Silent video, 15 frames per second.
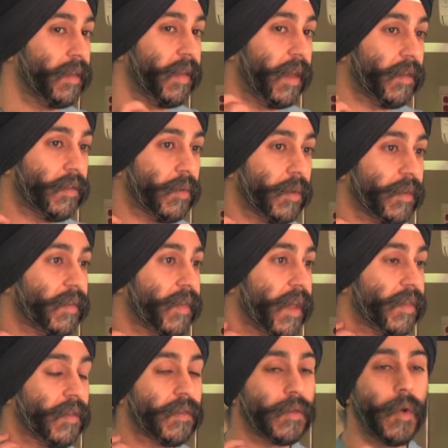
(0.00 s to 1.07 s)
test where a
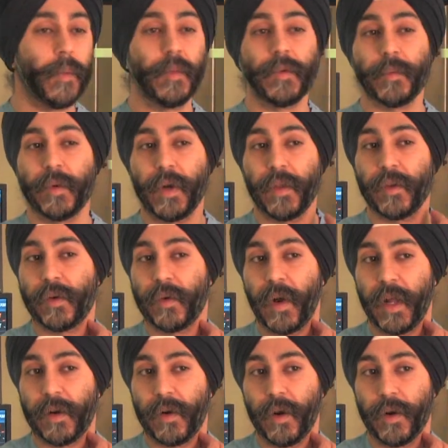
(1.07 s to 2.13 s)
stethoscope is put on the
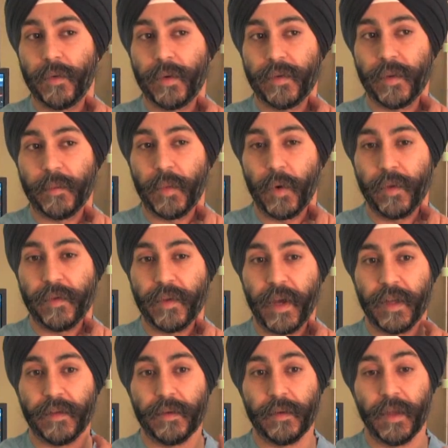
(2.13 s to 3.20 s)
carotid arteries on both
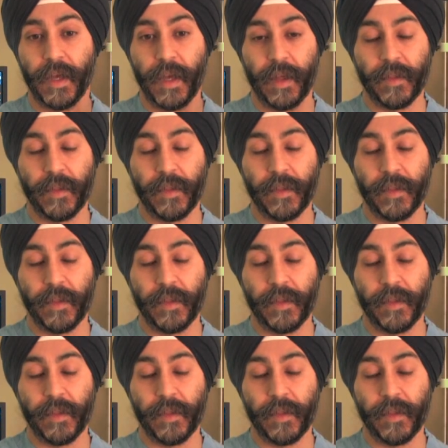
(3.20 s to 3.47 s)
sides, and